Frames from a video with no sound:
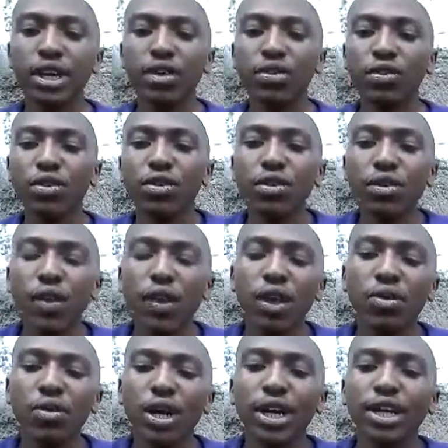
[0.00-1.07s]
So
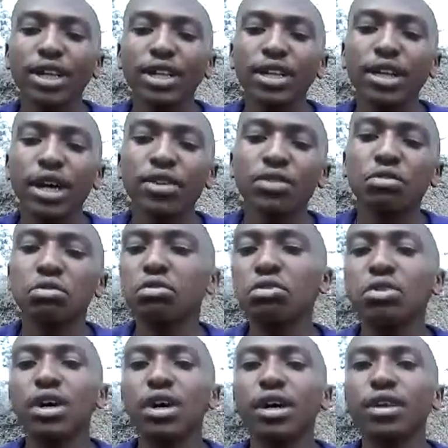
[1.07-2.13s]
as
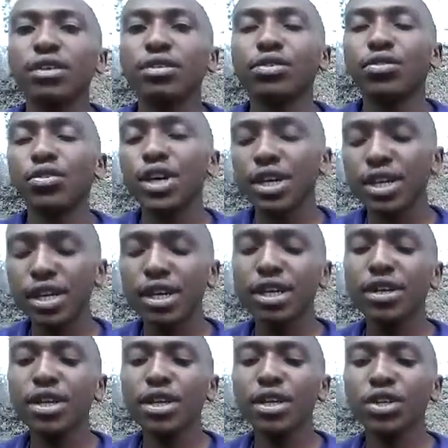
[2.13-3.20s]
you are
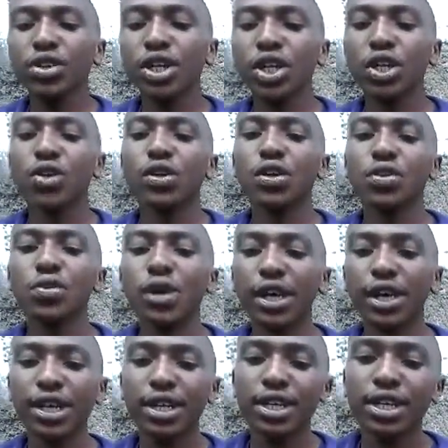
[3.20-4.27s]
trading internationally, you are
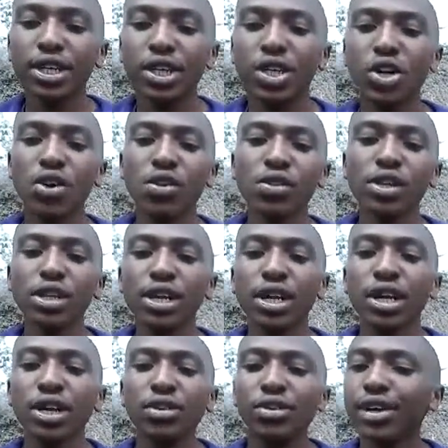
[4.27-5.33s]
getting known.
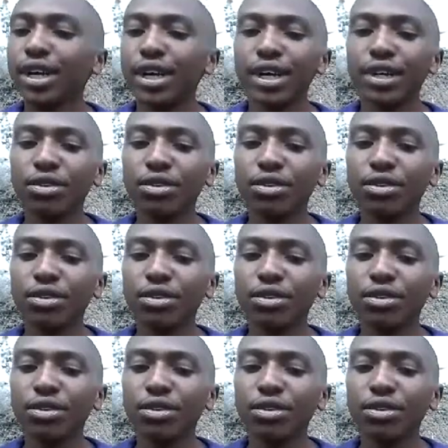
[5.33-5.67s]
You are